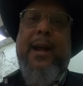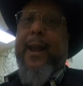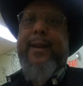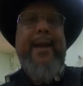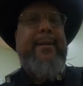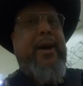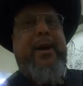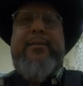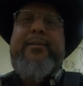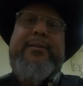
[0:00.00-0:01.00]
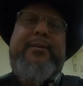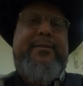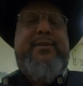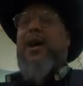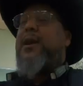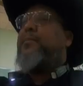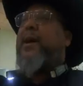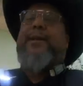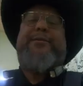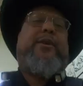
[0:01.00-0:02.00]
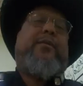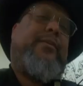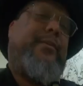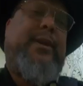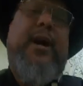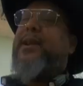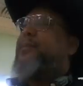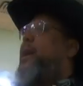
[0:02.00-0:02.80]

Goddamn, dog. Gun debate is over. Gun